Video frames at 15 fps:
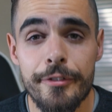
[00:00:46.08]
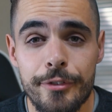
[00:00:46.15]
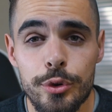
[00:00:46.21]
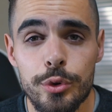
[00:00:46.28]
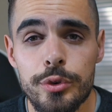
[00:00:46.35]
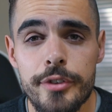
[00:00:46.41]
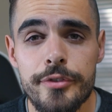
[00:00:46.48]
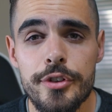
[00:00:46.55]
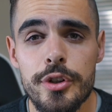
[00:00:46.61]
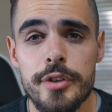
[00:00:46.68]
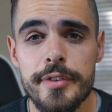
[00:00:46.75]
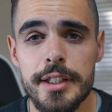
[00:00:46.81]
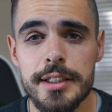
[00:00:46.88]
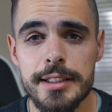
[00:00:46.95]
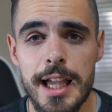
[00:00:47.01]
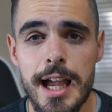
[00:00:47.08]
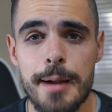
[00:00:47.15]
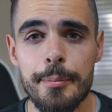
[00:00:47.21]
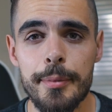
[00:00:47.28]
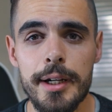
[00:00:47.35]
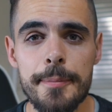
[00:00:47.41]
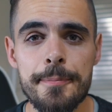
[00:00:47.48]
full review of this
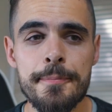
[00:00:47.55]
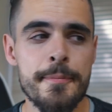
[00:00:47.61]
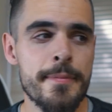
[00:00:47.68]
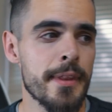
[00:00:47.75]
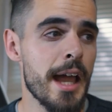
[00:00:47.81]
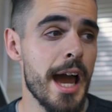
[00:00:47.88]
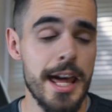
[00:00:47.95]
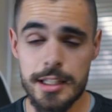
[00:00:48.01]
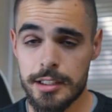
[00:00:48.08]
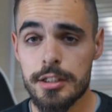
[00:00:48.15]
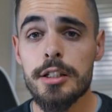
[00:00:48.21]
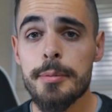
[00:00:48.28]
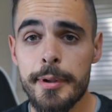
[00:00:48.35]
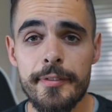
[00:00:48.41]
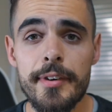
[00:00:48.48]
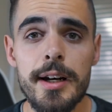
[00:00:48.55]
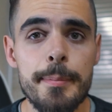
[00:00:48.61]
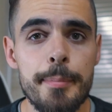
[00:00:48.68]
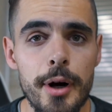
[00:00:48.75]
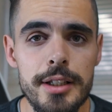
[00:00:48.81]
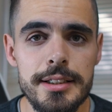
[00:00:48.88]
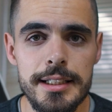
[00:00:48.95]
camera, and it's going to be very
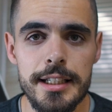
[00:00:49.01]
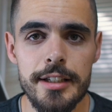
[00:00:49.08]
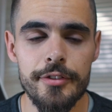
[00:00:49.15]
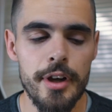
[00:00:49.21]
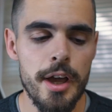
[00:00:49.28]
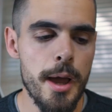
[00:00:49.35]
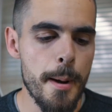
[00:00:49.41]
positive,